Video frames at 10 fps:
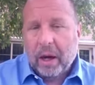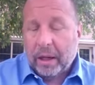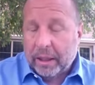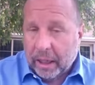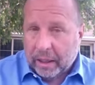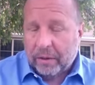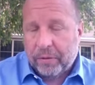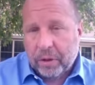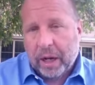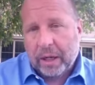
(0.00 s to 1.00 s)
Again,
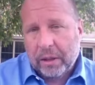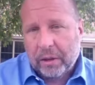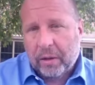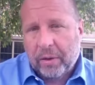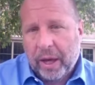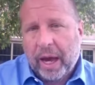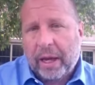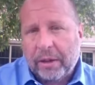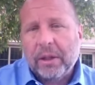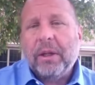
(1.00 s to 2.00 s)
if you're not clear on
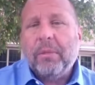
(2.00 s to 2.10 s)
that,